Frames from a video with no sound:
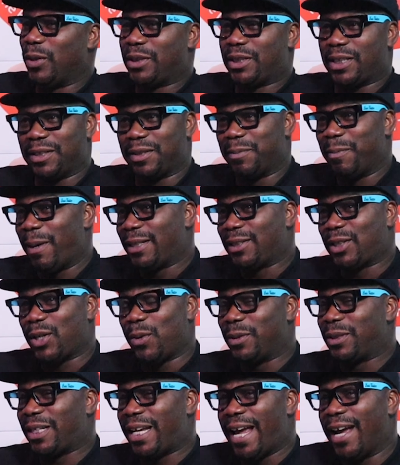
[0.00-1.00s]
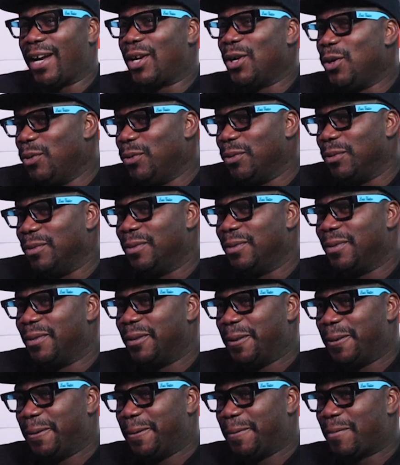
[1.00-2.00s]
it's Mexico, it's Cancun.
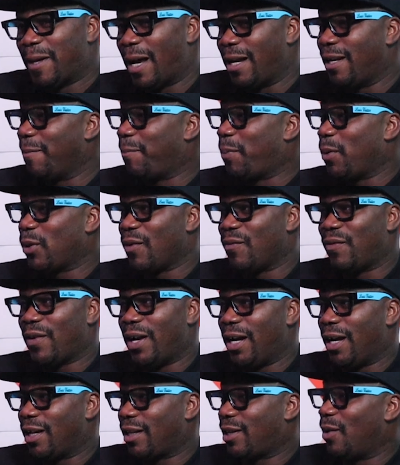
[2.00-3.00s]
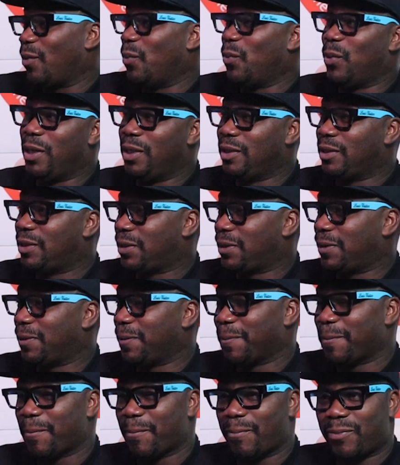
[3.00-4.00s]
I did Puerto Vallarta once.
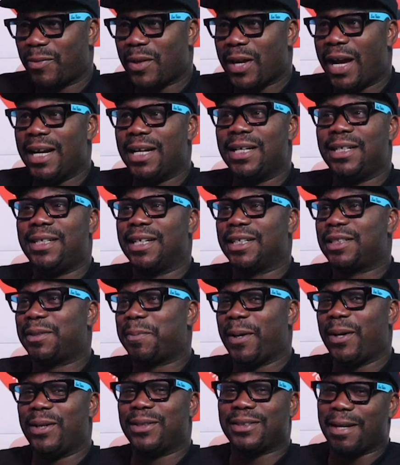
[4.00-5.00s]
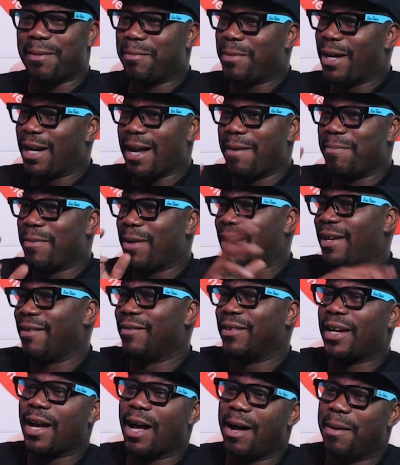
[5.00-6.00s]
Hated the experience. I'm like, I'm not
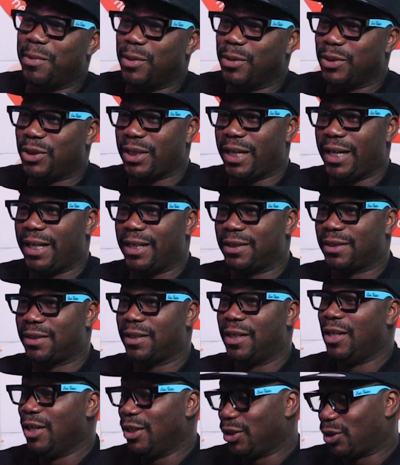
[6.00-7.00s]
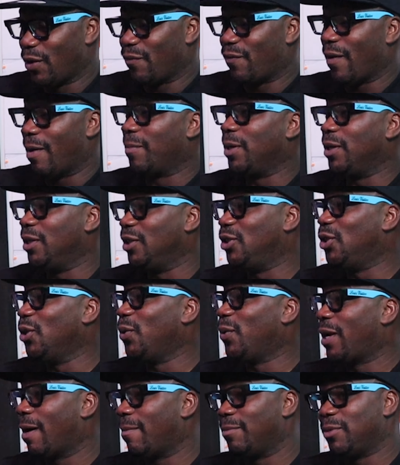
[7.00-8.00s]
giving Cabo a chance. So if I'm gonna
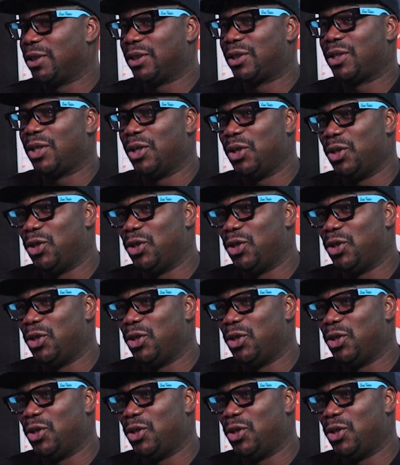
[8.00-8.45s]
do it, I'm just gonna